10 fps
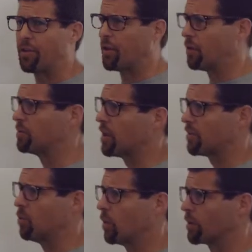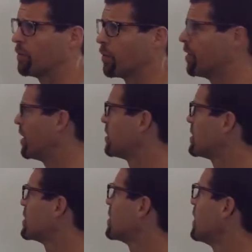theorem doesn't work for
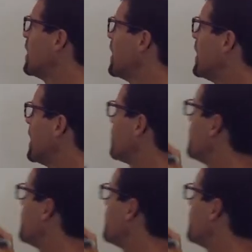this is